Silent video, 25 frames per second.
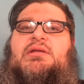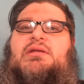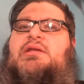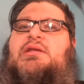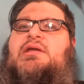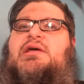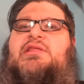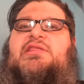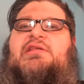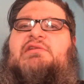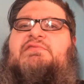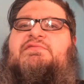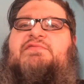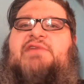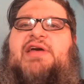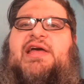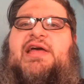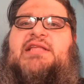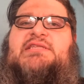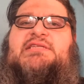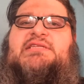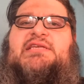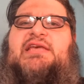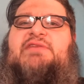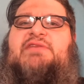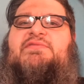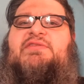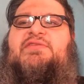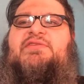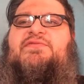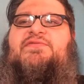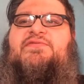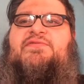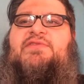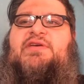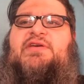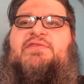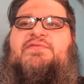Nothing fancy. Even
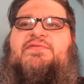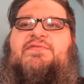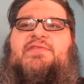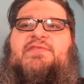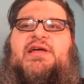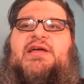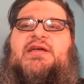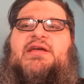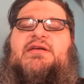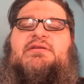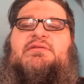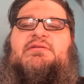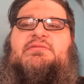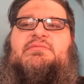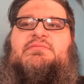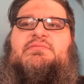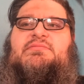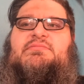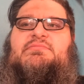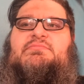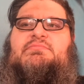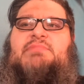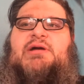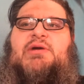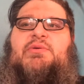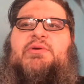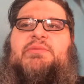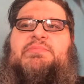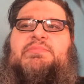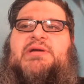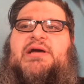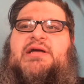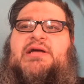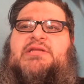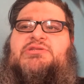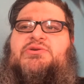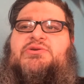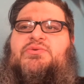if, if like my
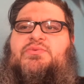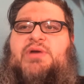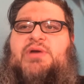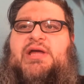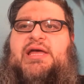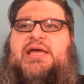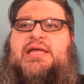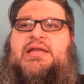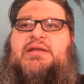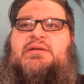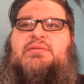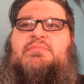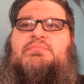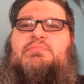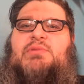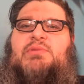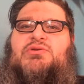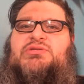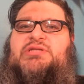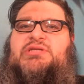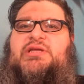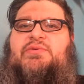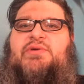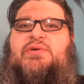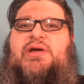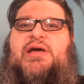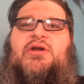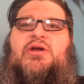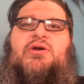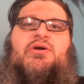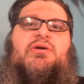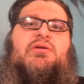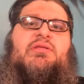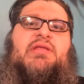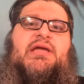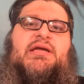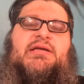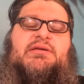Riptides are red, mostly red,
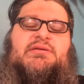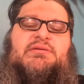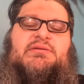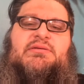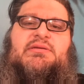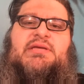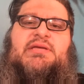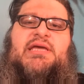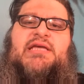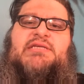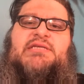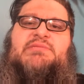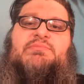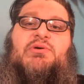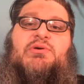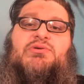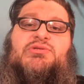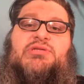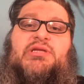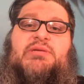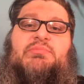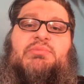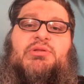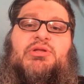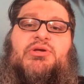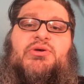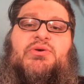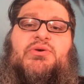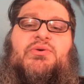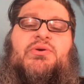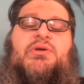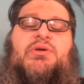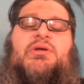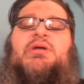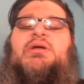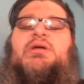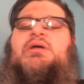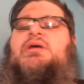or like he's mostly blue,
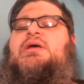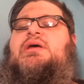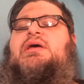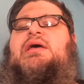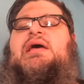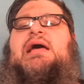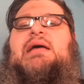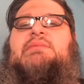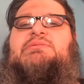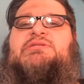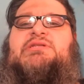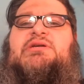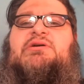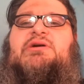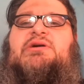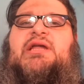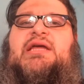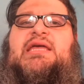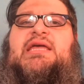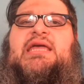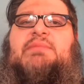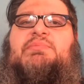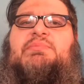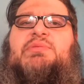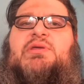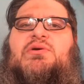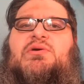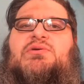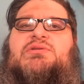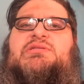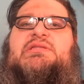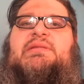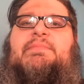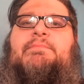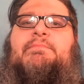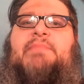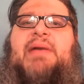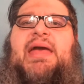I'm still going to keep
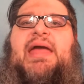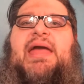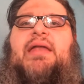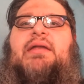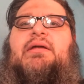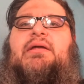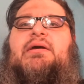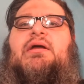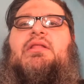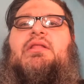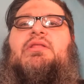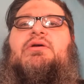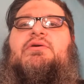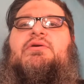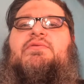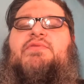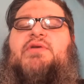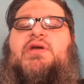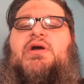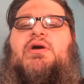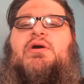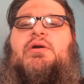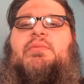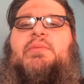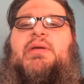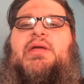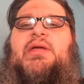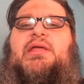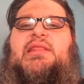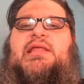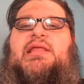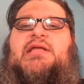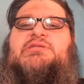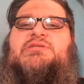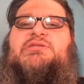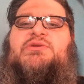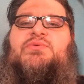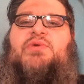those the main color of the army, and
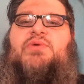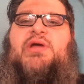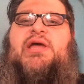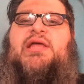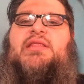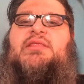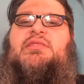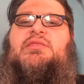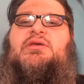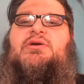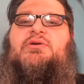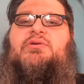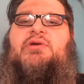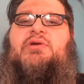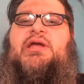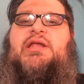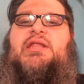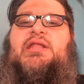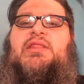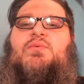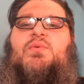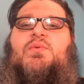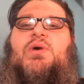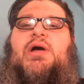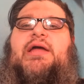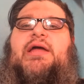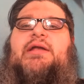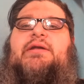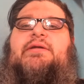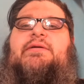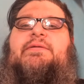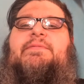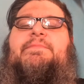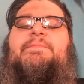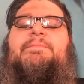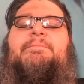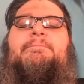that's the red, the green, and the white.